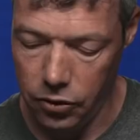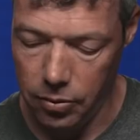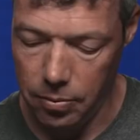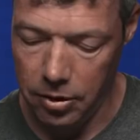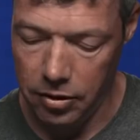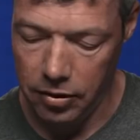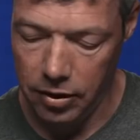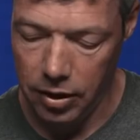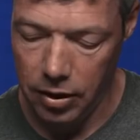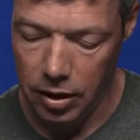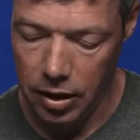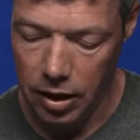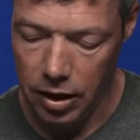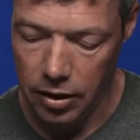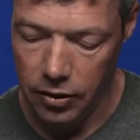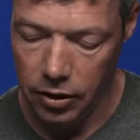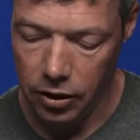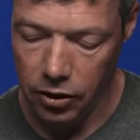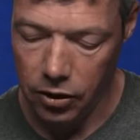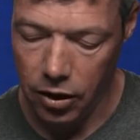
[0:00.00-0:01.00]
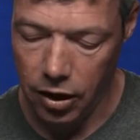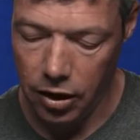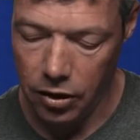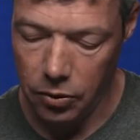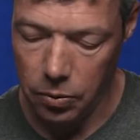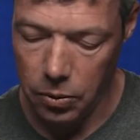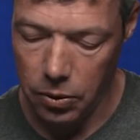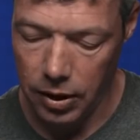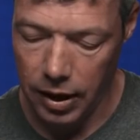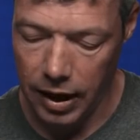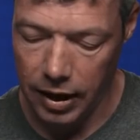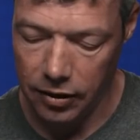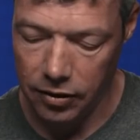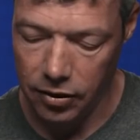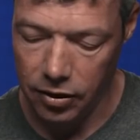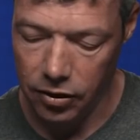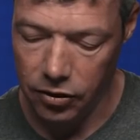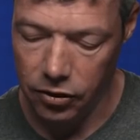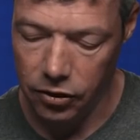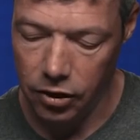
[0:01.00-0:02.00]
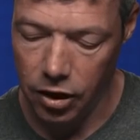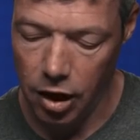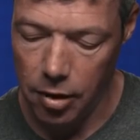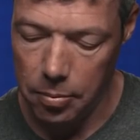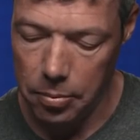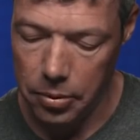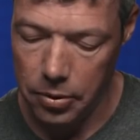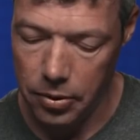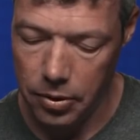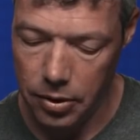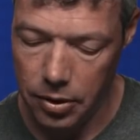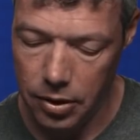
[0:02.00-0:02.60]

So basically the current will actually stop